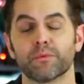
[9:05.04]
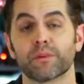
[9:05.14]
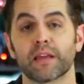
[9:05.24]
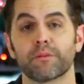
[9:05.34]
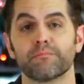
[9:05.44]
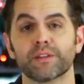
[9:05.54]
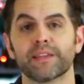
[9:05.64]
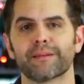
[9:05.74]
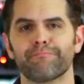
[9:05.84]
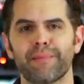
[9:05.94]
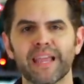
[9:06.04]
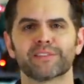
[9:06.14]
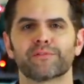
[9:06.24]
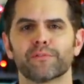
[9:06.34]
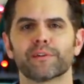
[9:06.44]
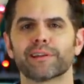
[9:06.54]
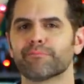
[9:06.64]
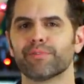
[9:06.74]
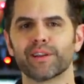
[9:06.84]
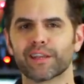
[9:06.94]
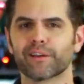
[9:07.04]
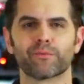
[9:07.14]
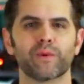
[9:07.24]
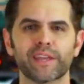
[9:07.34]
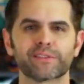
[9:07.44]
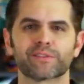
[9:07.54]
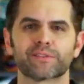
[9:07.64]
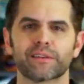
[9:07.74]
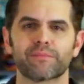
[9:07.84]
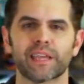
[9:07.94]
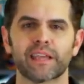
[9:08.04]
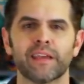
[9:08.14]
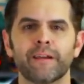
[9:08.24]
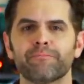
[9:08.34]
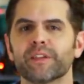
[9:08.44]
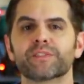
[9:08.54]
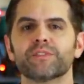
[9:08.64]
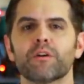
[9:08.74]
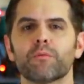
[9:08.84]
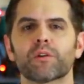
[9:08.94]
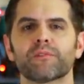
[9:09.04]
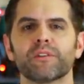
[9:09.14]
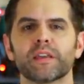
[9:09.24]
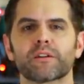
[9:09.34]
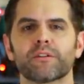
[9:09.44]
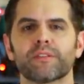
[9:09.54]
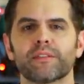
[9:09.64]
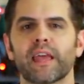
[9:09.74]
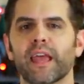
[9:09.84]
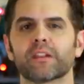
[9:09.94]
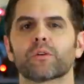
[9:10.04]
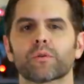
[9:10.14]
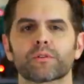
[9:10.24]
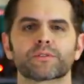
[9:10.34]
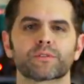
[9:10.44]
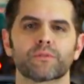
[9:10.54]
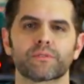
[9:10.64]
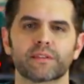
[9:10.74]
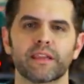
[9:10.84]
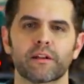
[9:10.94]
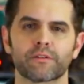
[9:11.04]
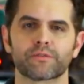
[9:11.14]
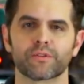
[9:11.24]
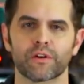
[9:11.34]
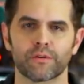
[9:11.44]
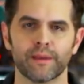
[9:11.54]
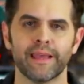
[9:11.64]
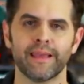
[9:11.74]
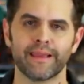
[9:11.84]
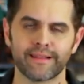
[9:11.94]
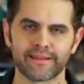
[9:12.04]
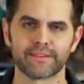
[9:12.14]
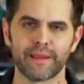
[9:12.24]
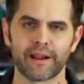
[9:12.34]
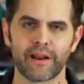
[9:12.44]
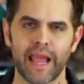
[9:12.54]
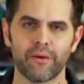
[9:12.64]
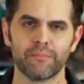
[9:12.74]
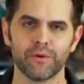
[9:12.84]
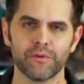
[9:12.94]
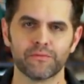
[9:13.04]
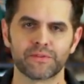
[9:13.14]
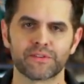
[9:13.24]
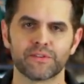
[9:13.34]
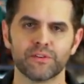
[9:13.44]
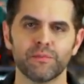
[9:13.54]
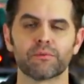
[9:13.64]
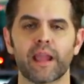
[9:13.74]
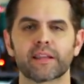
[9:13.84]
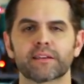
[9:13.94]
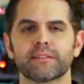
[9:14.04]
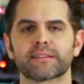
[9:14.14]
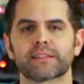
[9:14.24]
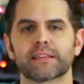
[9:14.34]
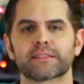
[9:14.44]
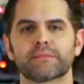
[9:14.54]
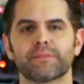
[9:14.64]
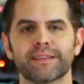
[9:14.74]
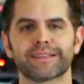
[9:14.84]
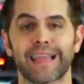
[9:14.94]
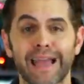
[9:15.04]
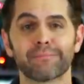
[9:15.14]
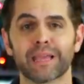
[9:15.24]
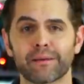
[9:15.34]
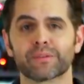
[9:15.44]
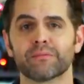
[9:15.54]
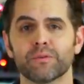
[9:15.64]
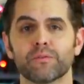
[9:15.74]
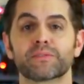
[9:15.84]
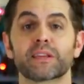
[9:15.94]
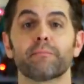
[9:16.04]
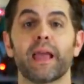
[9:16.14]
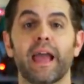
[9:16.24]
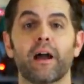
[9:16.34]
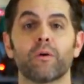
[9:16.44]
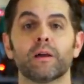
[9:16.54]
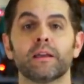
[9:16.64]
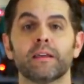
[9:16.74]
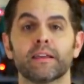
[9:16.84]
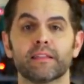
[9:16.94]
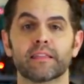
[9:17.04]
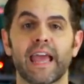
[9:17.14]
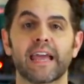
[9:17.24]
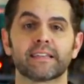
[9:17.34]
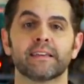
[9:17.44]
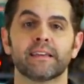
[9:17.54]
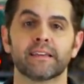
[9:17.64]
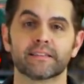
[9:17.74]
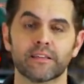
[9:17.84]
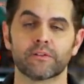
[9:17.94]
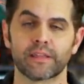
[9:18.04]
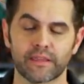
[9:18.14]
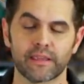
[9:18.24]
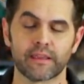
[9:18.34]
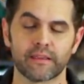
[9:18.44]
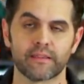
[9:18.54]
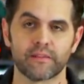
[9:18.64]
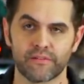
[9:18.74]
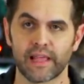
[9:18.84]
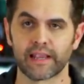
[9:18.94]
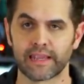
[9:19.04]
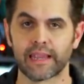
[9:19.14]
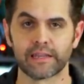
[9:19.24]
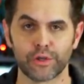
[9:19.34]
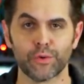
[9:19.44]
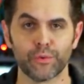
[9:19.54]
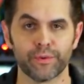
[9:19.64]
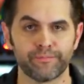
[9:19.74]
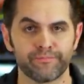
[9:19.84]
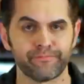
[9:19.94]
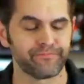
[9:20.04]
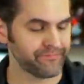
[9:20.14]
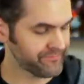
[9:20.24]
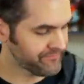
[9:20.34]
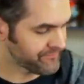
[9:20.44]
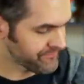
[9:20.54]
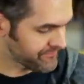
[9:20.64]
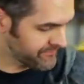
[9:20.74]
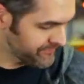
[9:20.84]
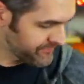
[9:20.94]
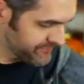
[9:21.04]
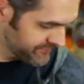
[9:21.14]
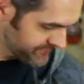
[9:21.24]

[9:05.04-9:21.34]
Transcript: but without building a base for it and putting it on wheels or something, it's no more a vehicle than the headquarters or the Terrordrome. It doesn't matter how it moves to be ranked on this list, but it's gotta be able to move somehow, and that is the only thing the Flagg can not do. Sorry.